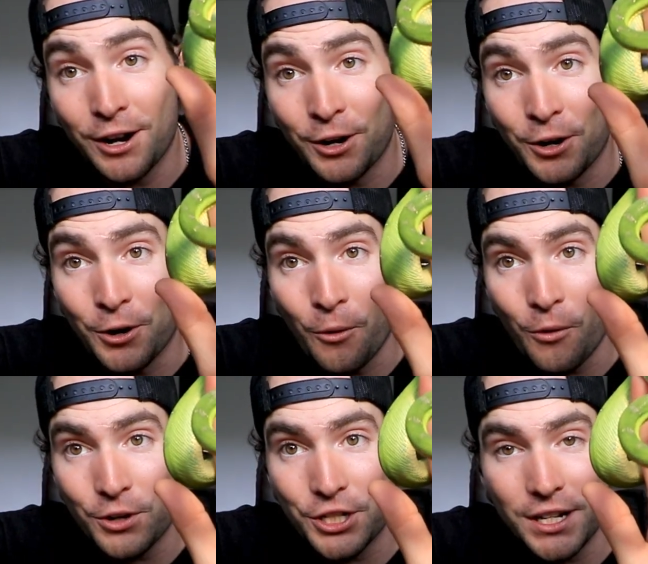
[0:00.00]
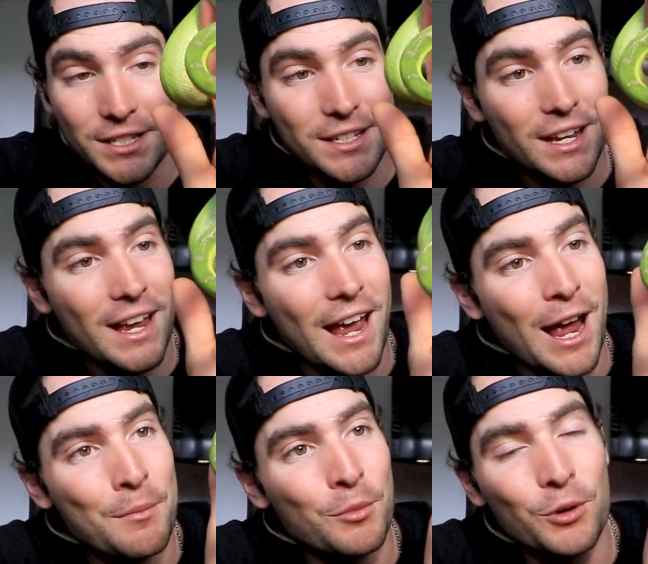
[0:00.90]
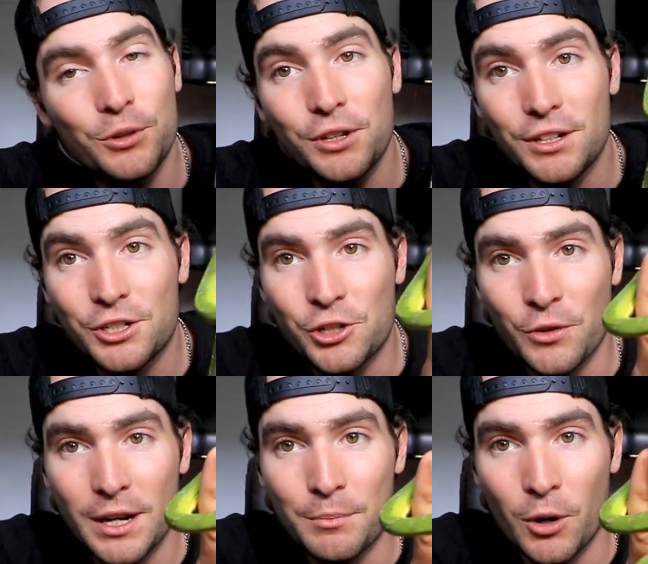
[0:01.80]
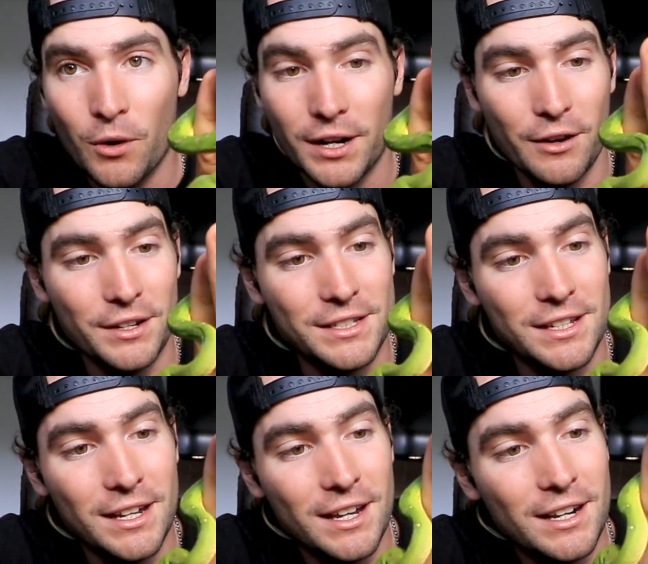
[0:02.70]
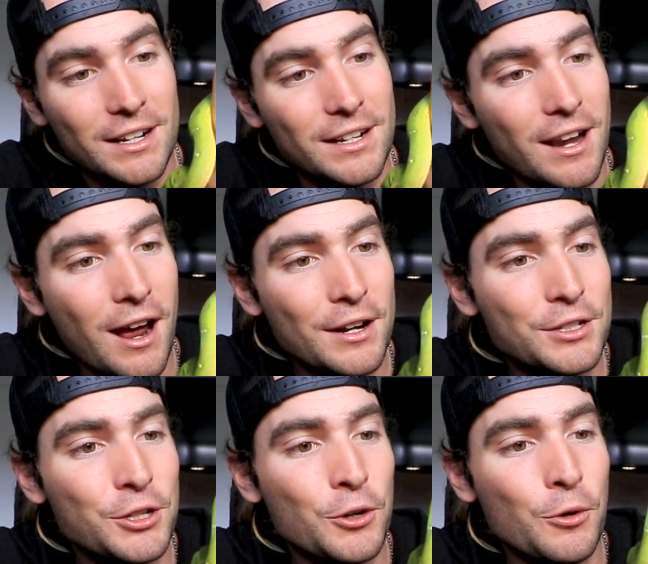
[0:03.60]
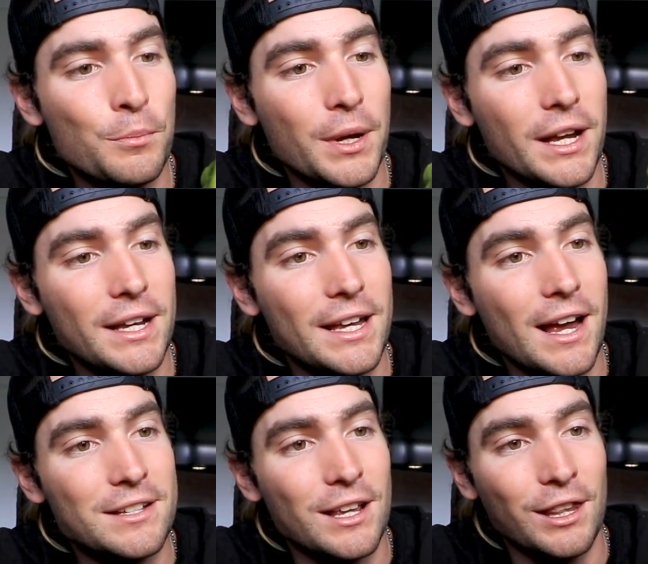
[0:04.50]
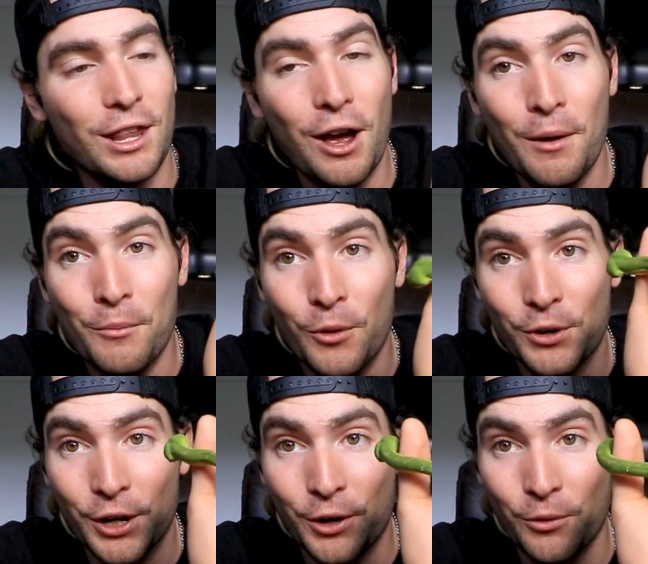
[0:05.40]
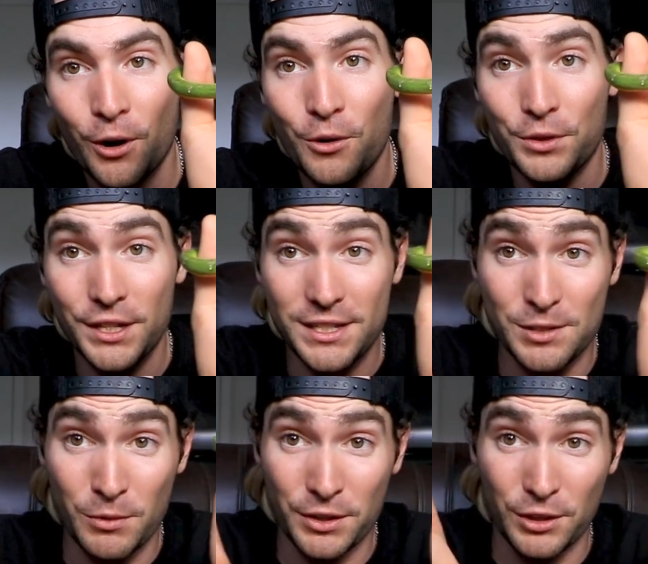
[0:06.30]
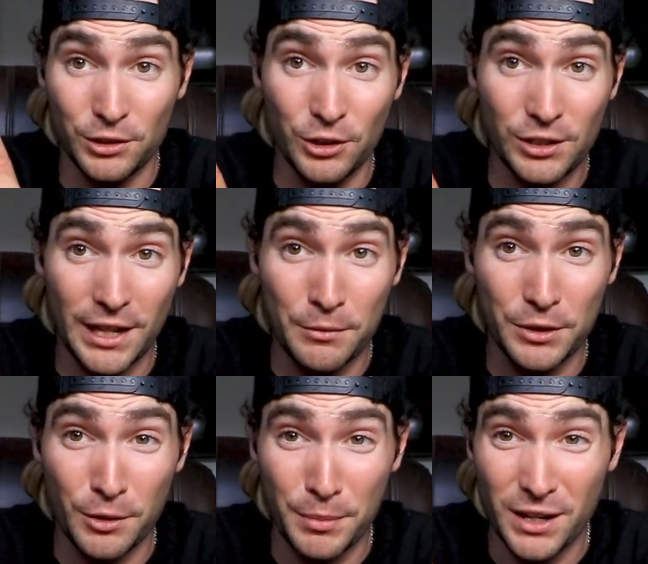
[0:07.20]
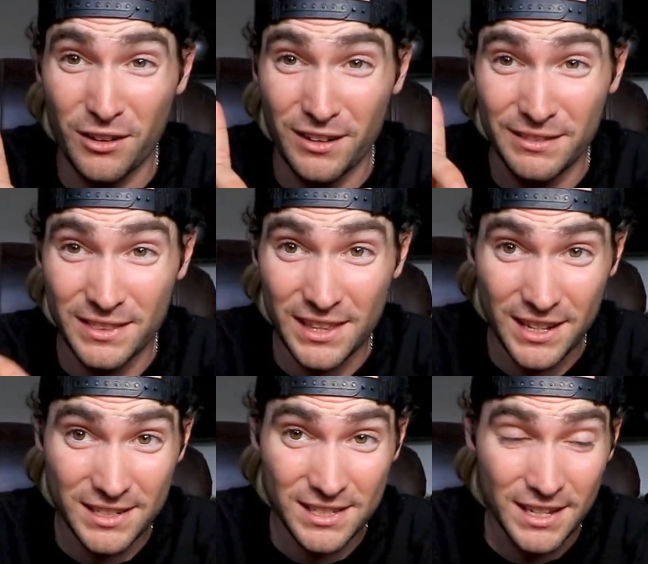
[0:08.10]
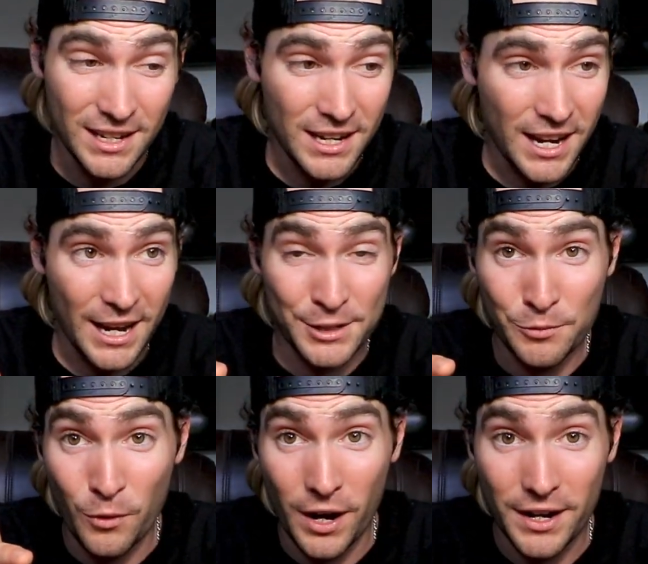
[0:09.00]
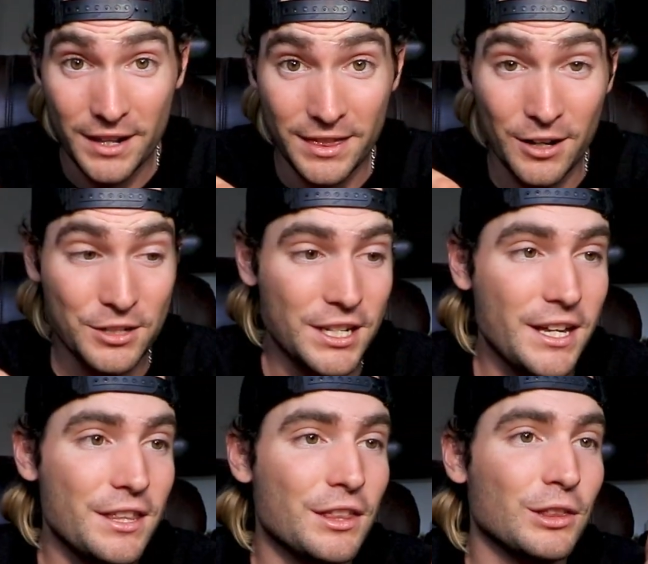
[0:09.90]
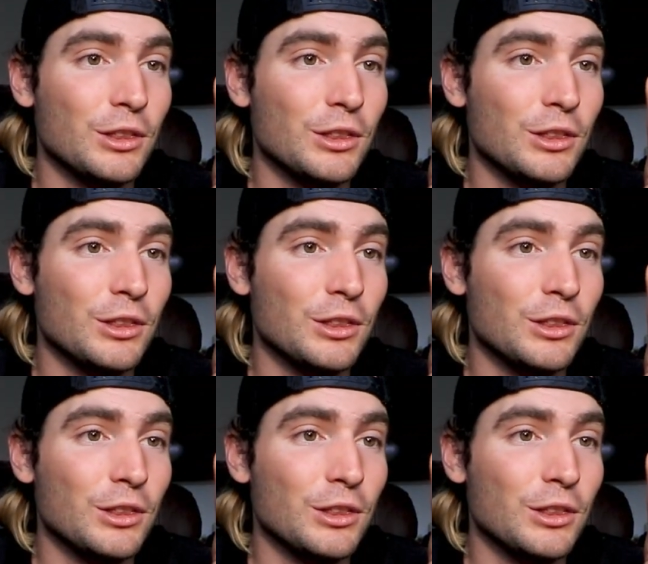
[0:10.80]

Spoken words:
a gorgeous emerald tree boa. Now he's not too big. He has a lot more to grow. This is what they'll look like when they're bigger, and this is what their teeth